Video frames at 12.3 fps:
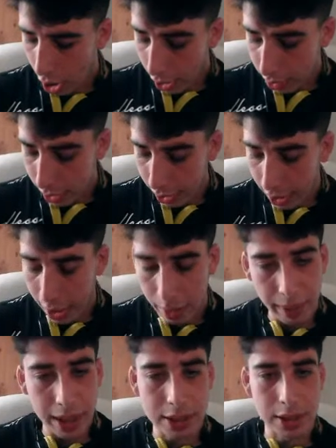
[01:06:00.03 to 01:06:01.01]
I think
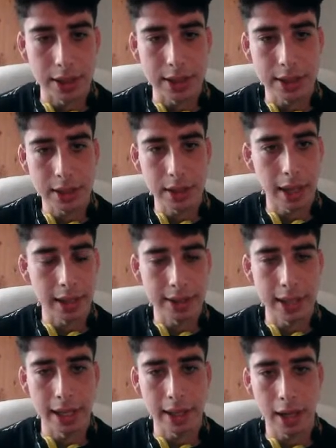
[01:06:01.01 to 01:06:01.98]
Hangman is going to get
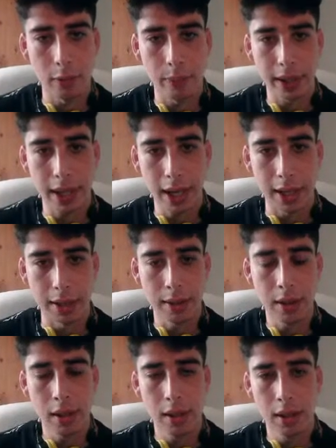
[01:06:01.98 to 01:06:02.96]
taken out by Kenny,
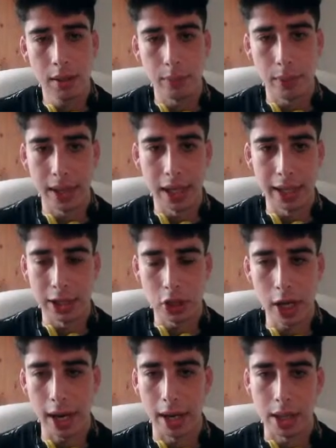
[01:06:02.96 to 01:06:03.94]
but with like a
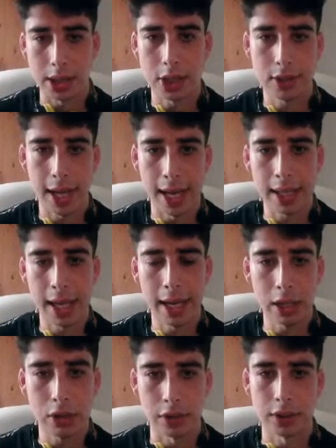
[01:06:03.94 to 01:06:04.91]
chair because
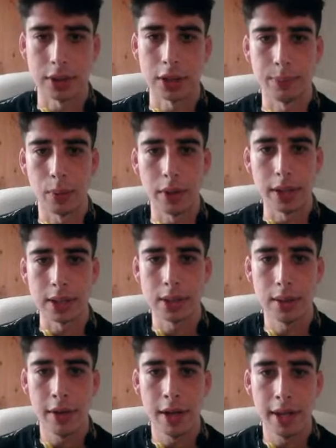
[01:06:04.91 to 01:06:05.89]
Kenny trusts his
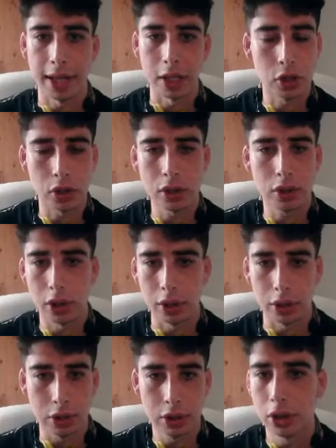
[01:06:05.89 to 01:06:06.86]
boys. They shouldn't
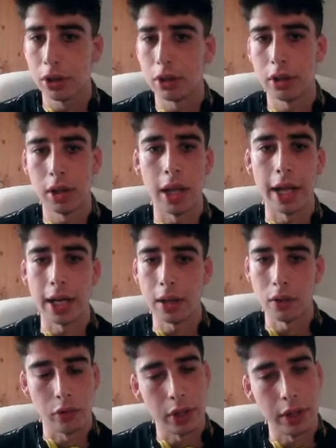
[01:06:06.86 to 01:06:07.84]
touch
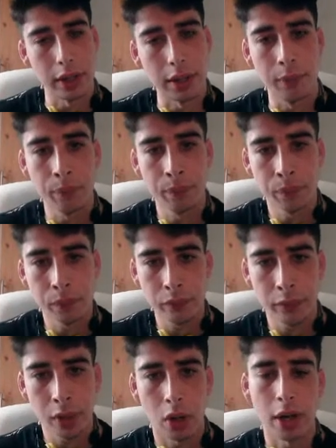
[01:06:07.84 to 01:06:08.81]
until,
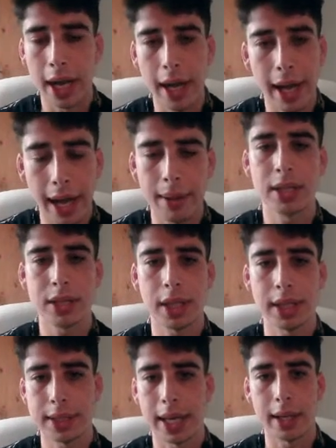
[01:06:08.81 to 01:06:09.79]
or Hangman's
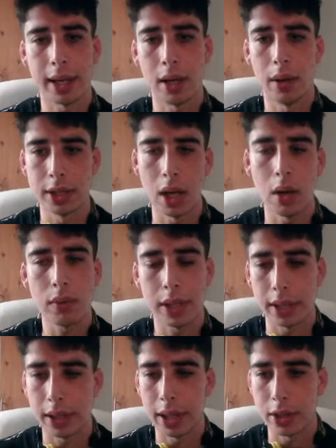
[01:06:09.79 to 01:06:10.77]
going to get taken out. I don't
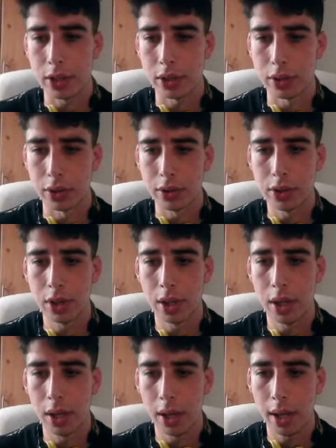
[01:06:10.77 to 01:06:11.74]
think they should touch.
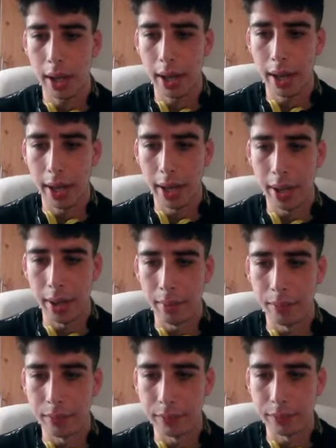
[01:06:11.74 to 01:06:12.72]

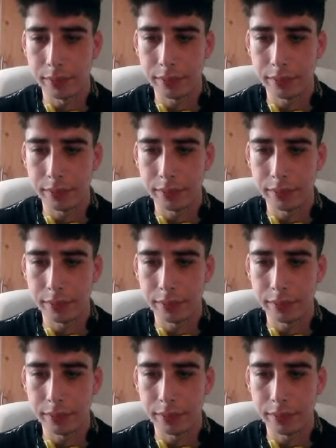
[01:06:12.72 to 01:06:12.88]
I